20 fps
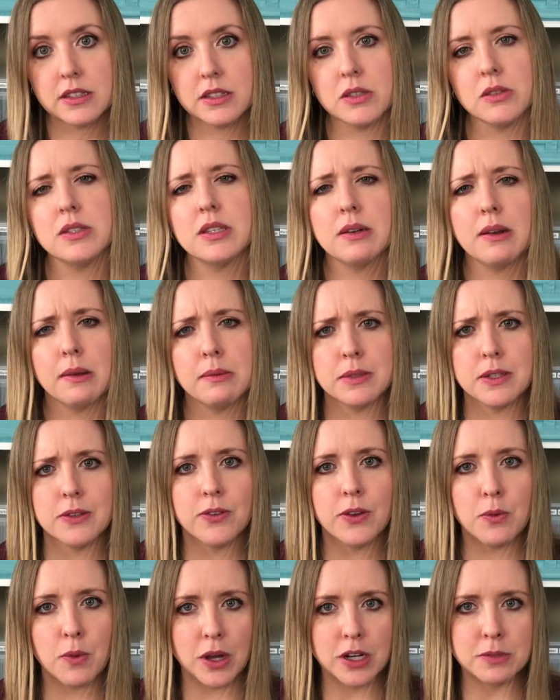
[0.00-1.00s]
so sometimes if
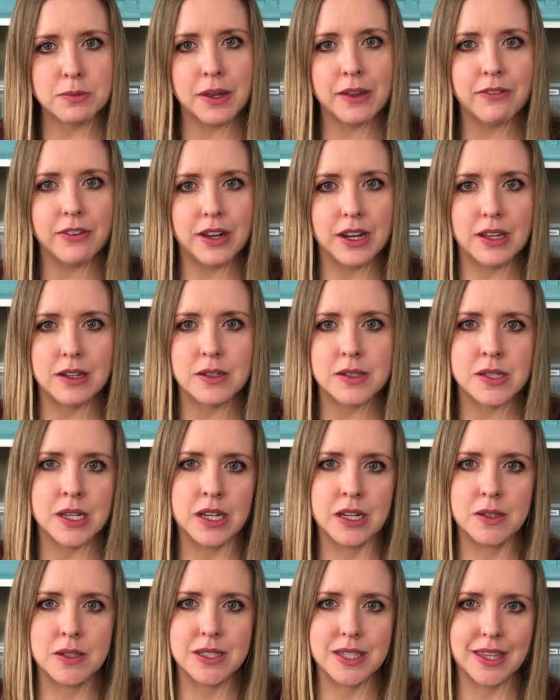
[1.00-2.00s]
you watch my videos and
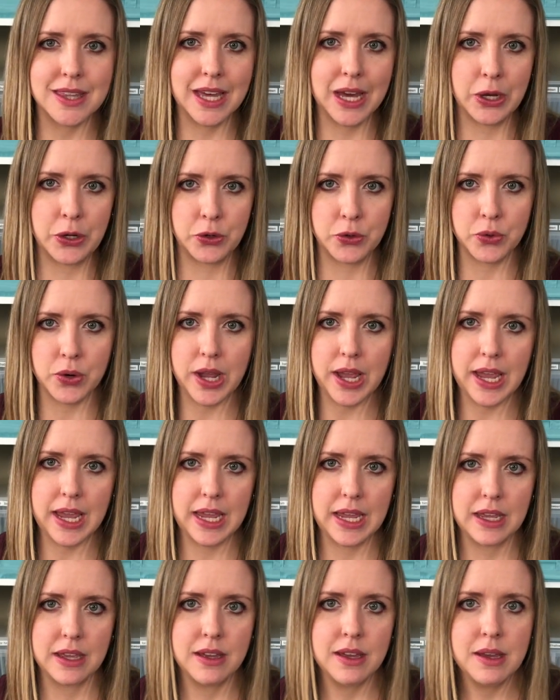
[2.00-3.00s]
you see that
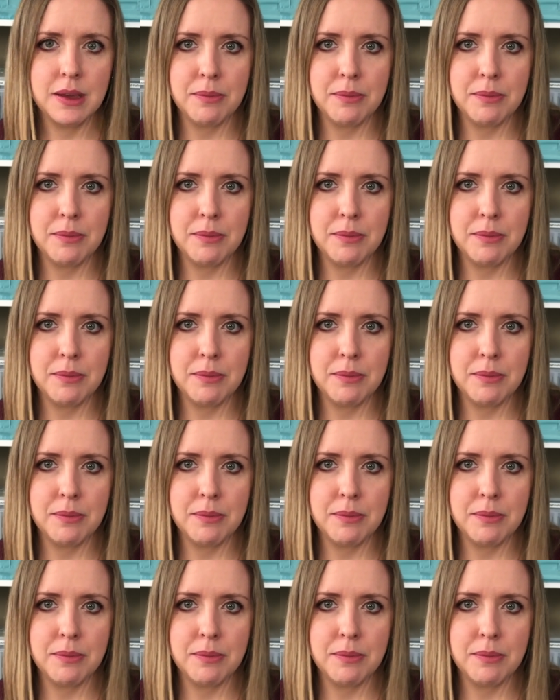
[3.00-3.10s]
gray